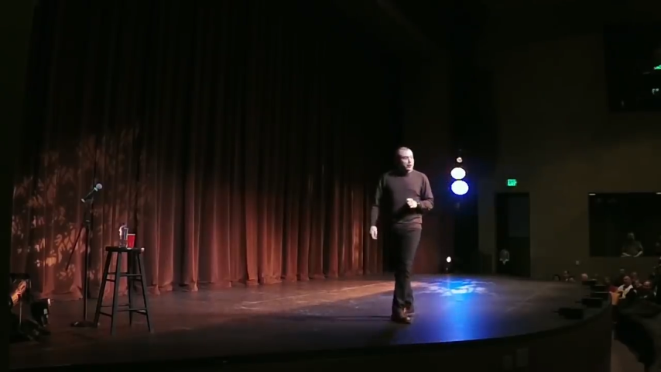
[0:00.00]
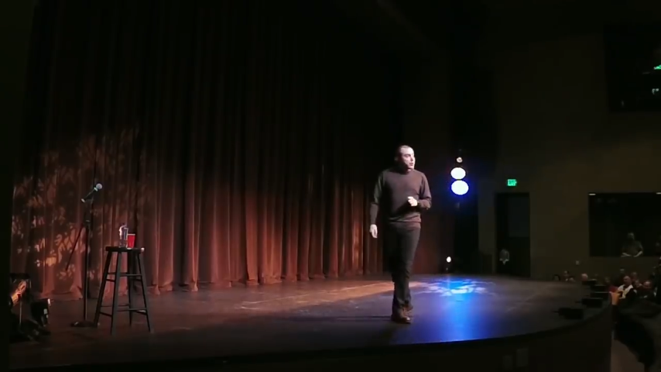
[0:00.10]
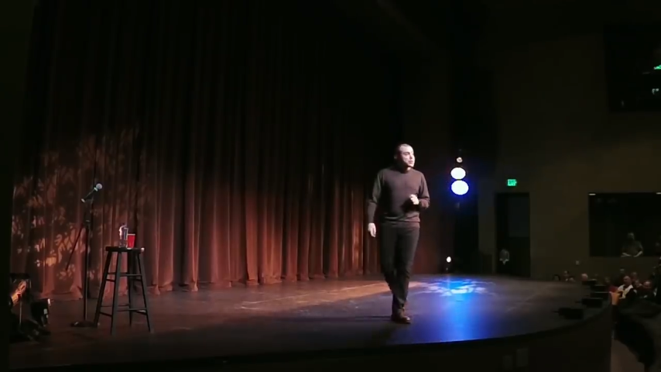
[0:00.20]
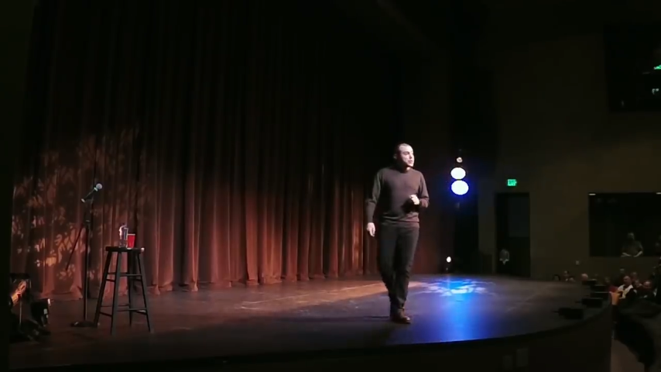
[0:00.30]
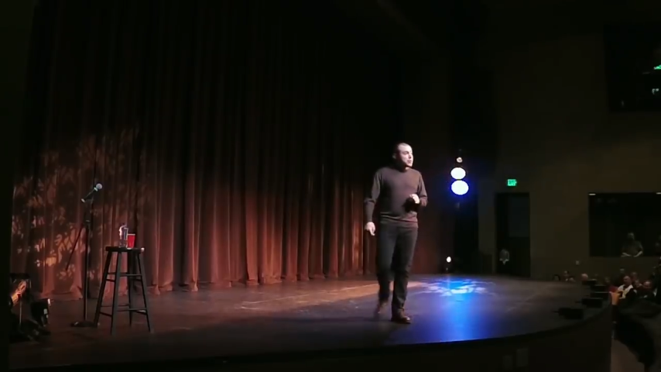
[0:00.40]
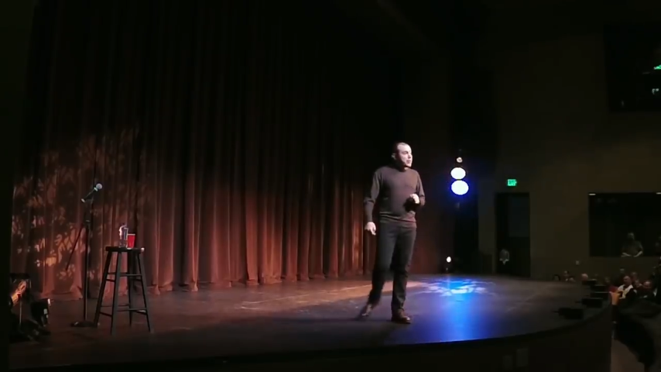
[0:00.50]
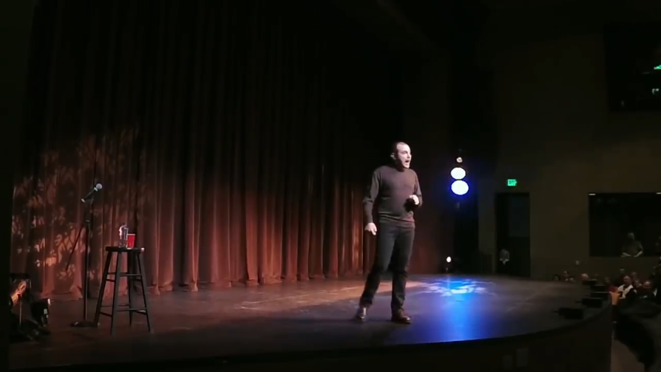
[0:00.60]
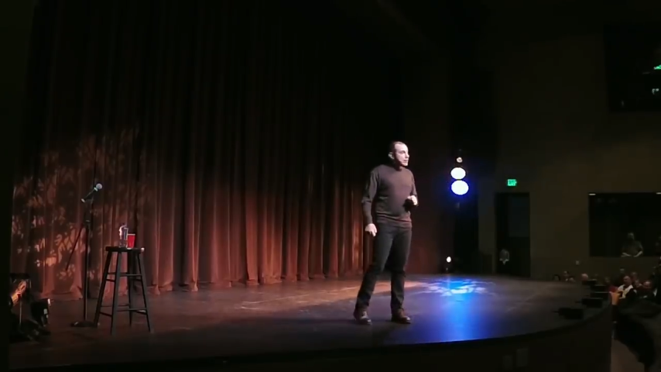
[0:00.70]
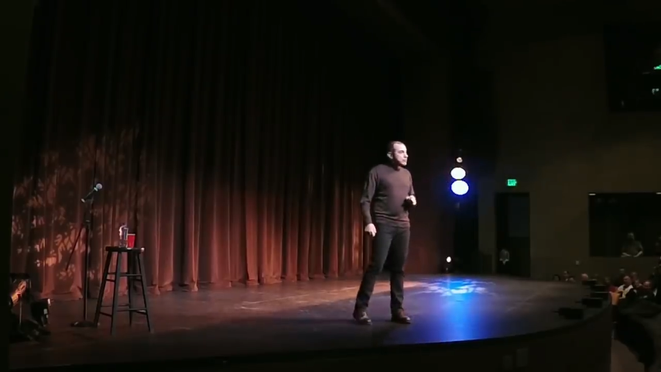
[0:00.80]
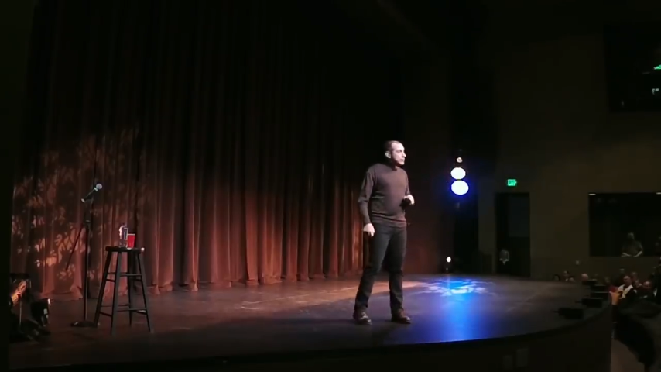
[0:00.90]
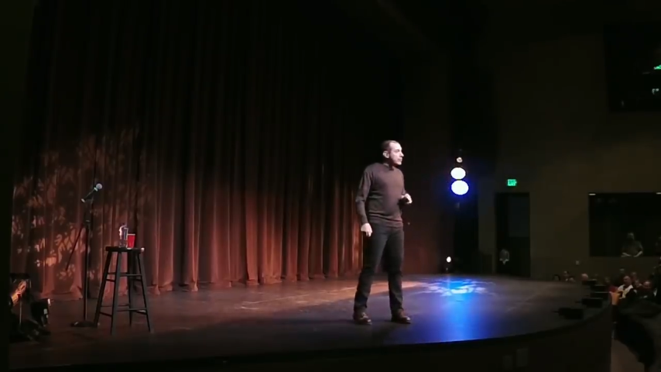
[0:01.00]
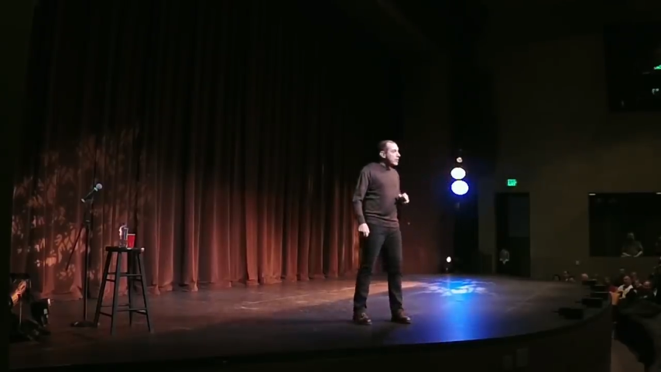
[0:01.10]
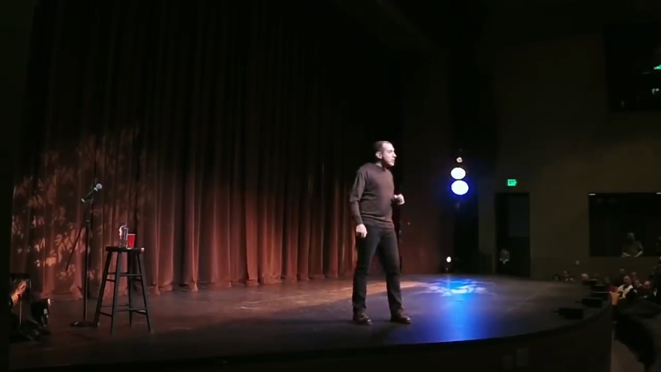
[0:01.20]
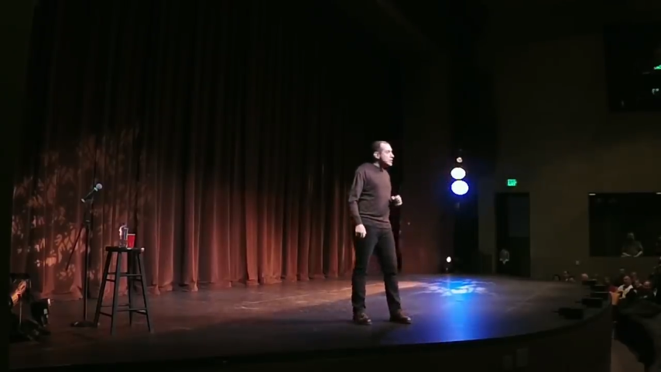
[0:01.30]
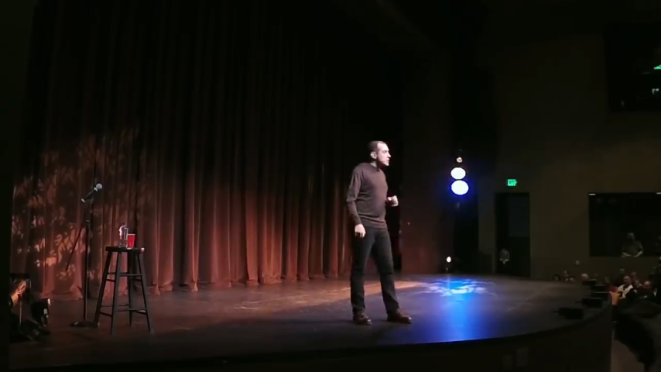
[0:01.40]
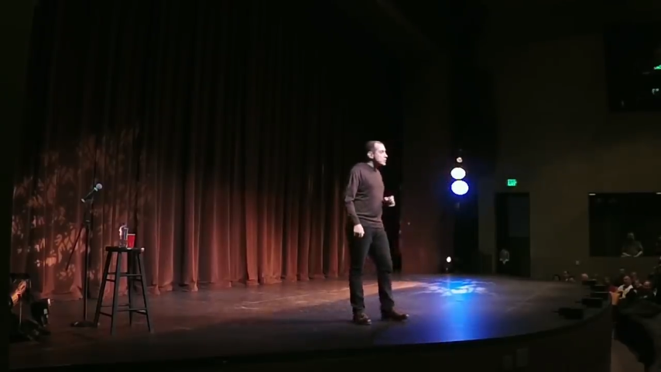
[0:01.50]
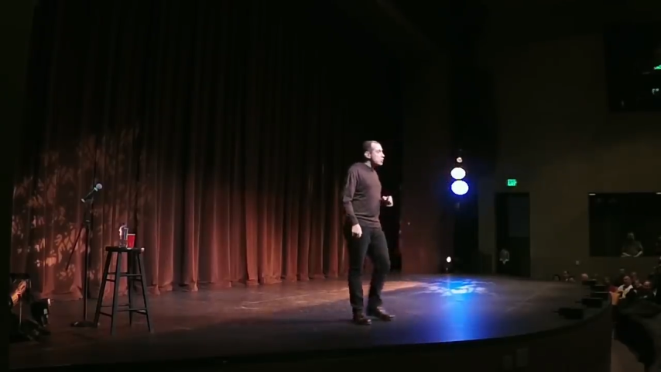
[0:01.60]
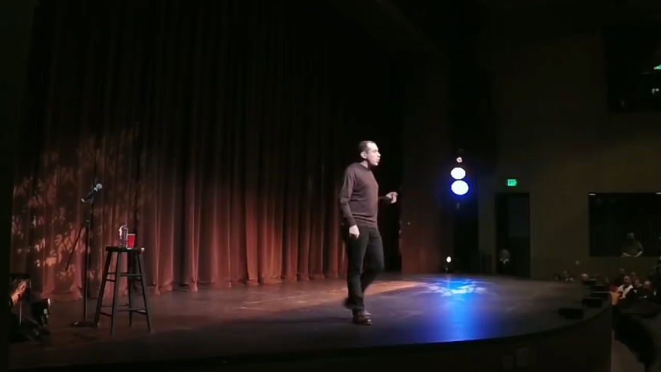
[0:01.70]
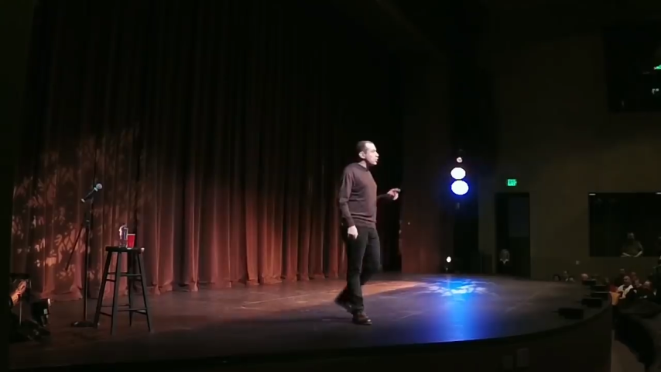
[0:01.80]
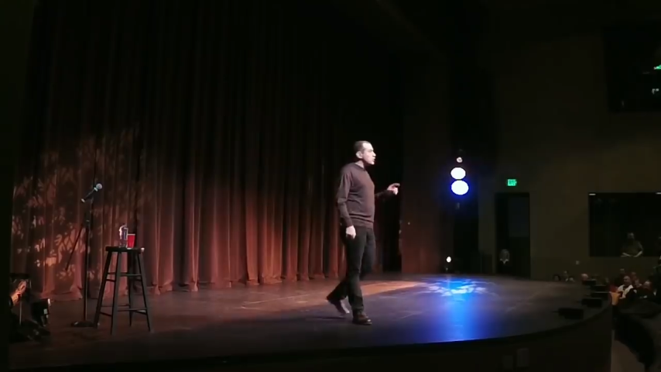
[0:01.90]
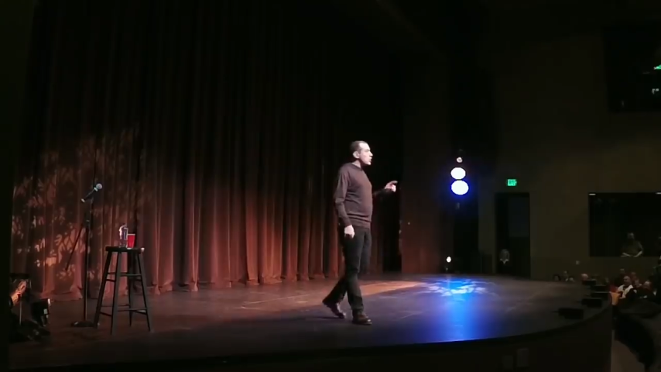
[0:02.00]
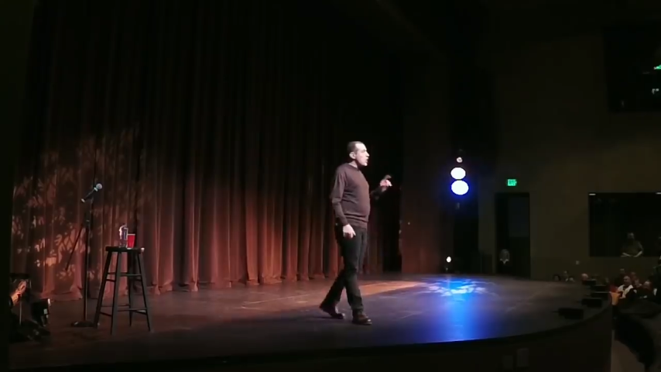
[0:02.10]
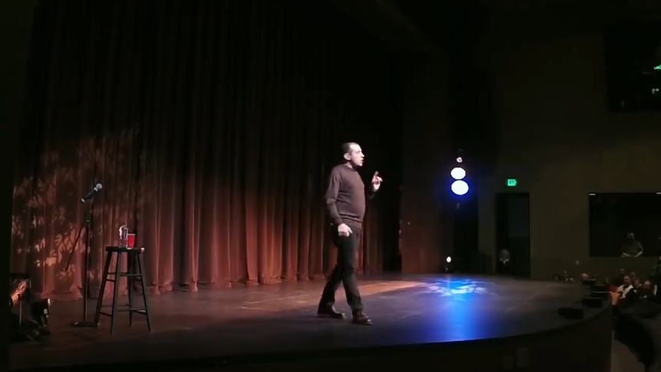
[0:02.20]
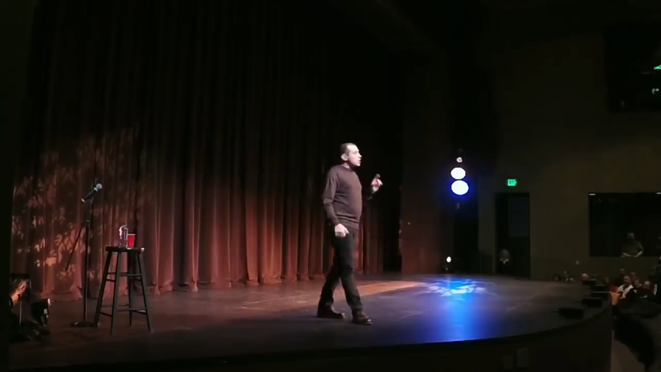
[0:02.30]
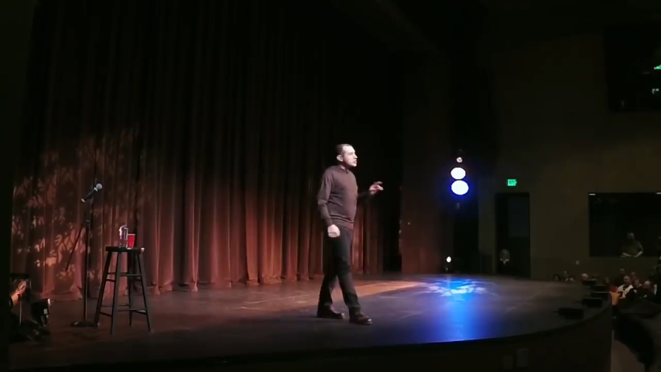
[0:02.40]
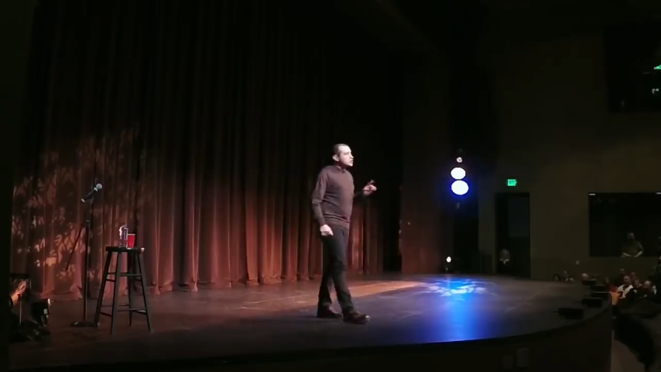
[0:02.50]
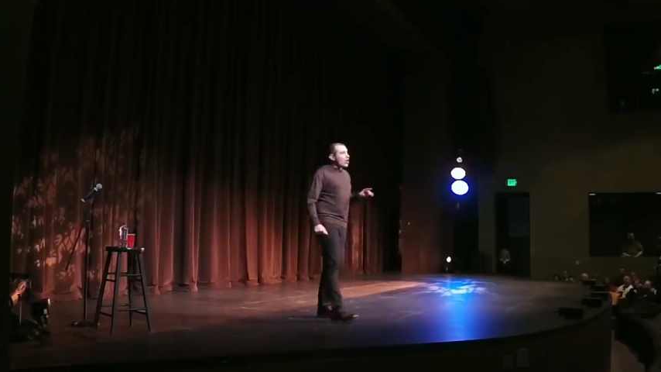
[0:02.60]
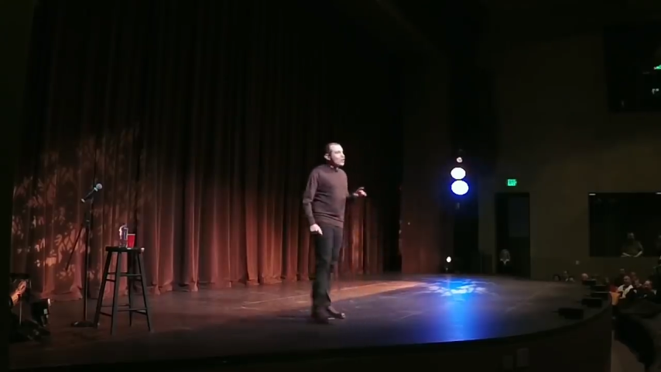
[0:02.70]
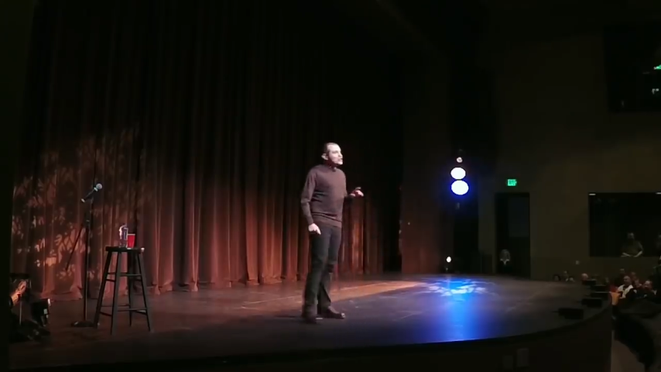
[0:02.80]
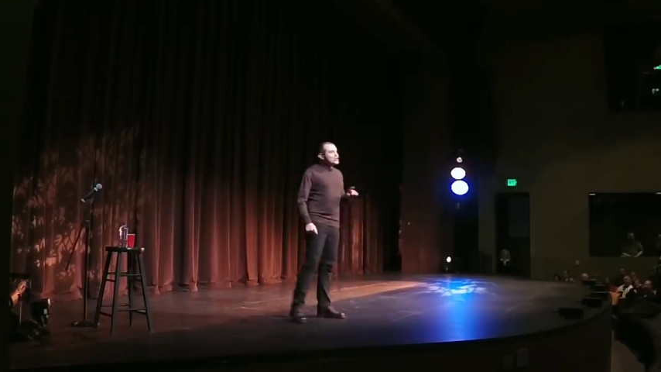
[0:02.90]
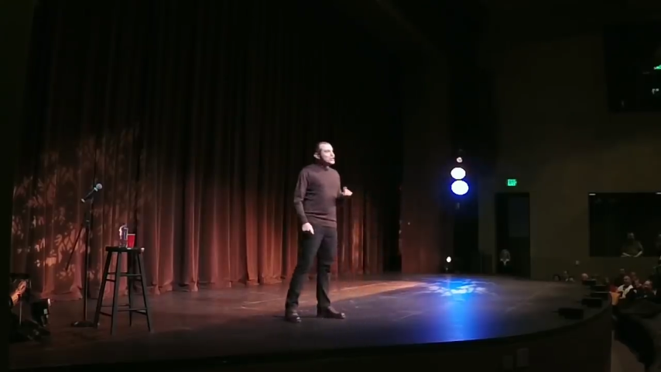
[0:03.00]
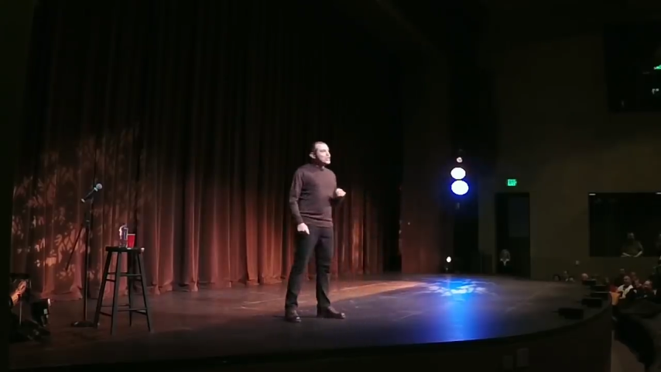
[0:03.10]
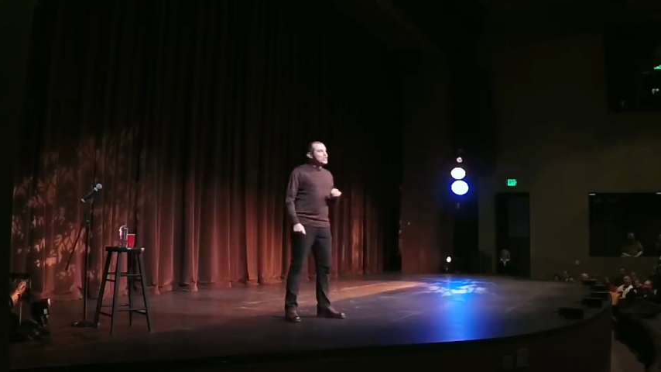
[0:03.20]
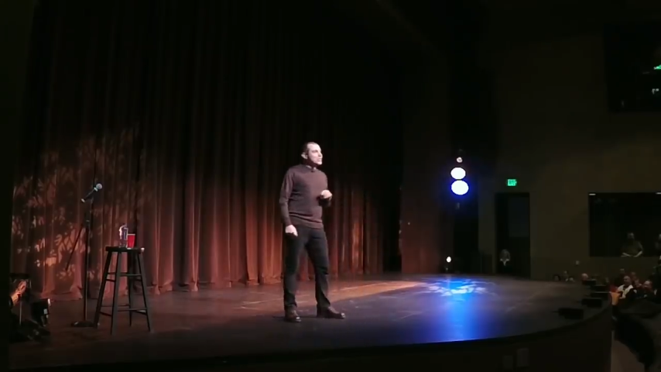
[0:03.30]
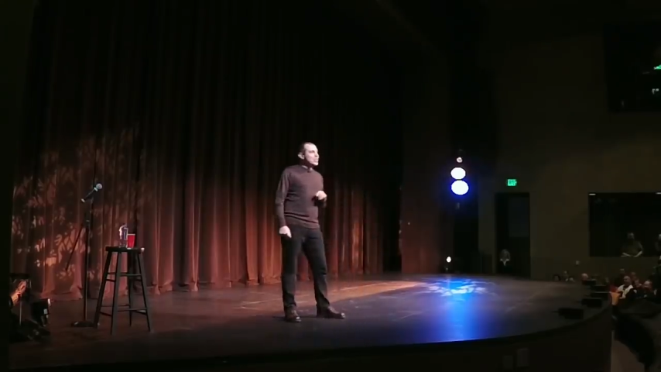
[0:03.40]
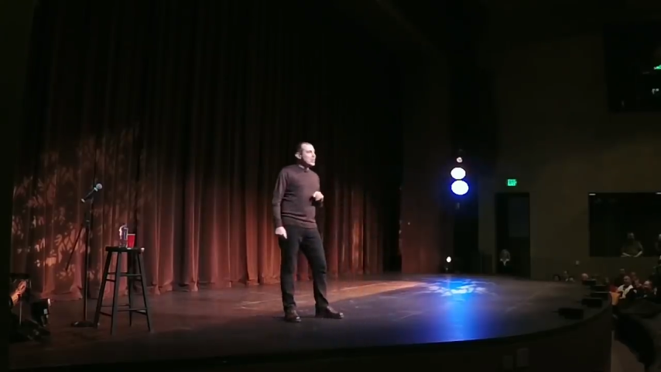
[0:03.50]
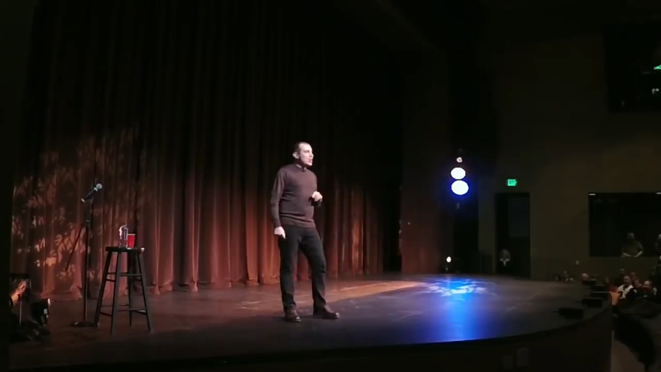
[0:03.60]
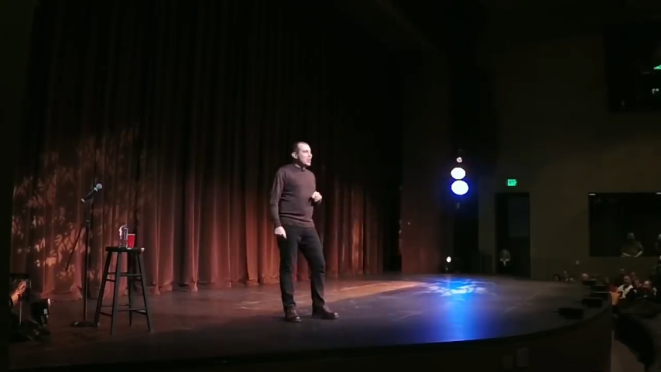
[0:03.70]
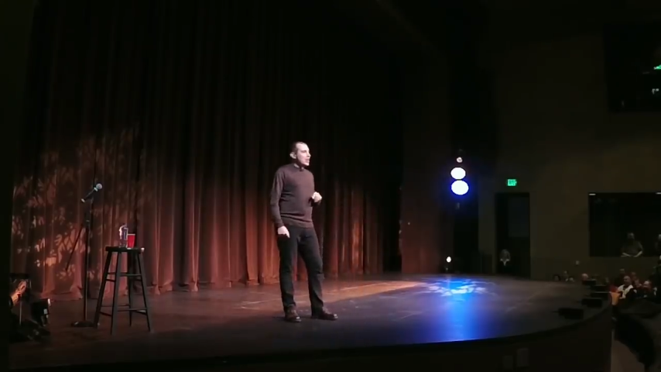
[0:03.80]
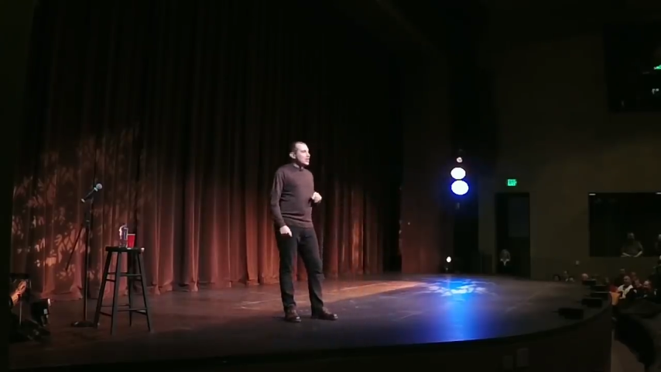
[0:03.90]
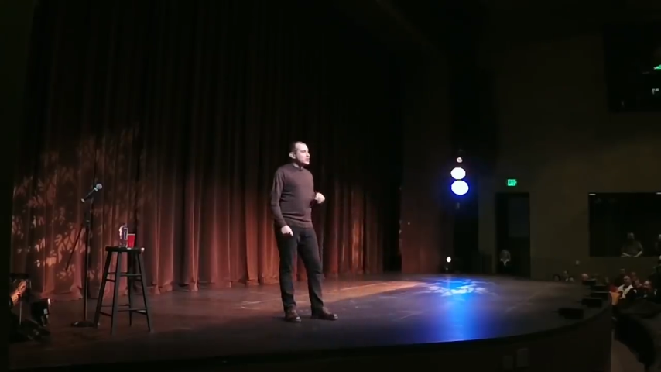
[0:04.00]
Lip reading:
Nobody's mouth can be seen.